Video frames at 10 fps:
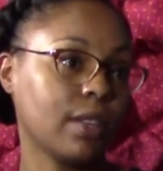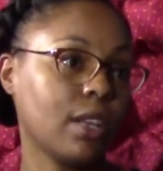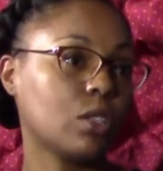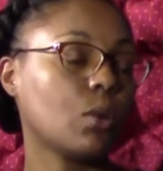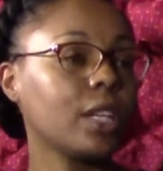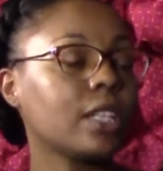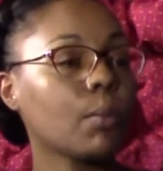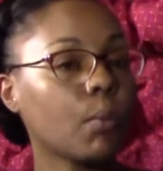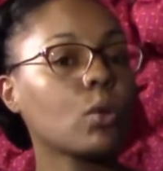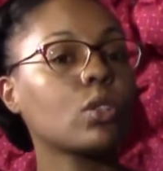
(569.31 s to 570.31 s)
So it's
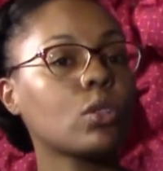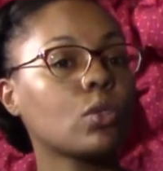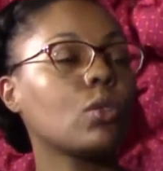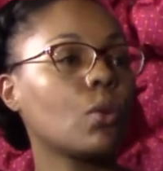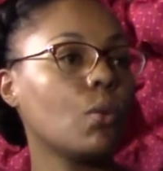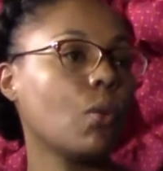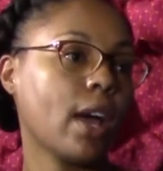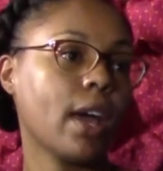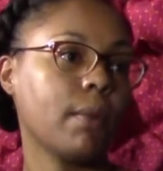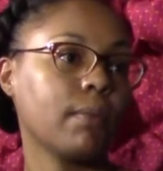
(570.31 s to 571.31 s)
important to know who I
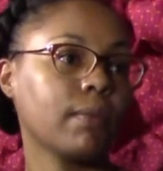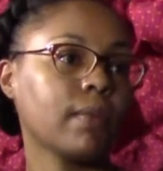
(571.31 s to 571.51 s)
am.